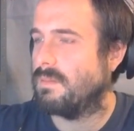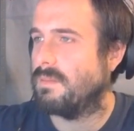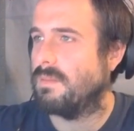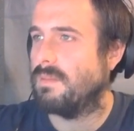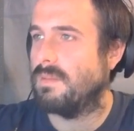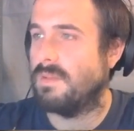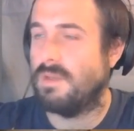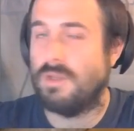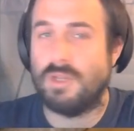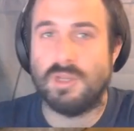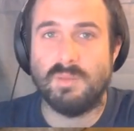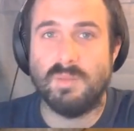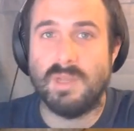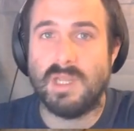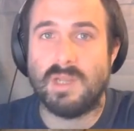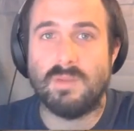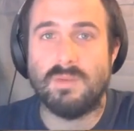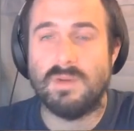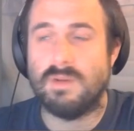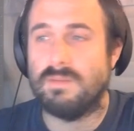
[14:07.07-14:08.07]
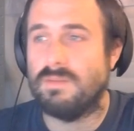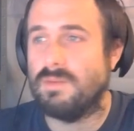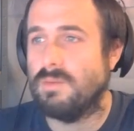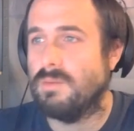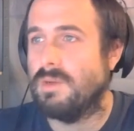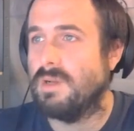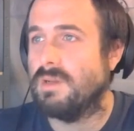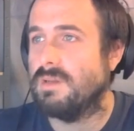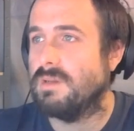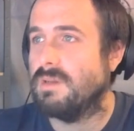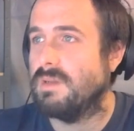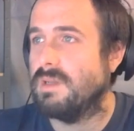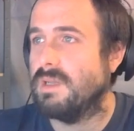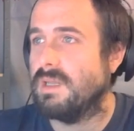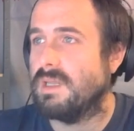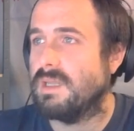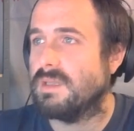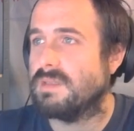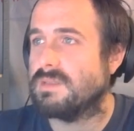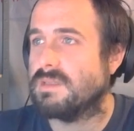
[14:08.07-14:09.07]
you can make one if you want and
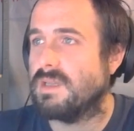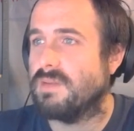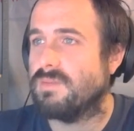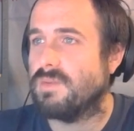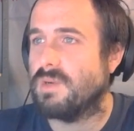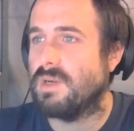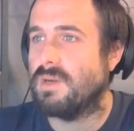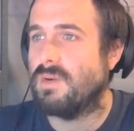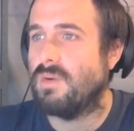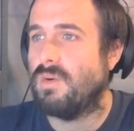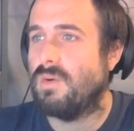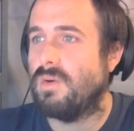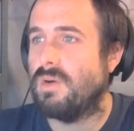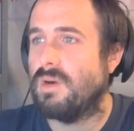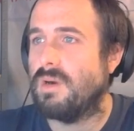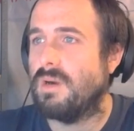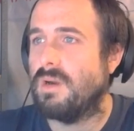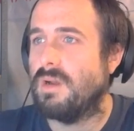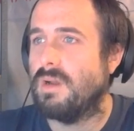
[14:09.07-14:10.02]
get the software, or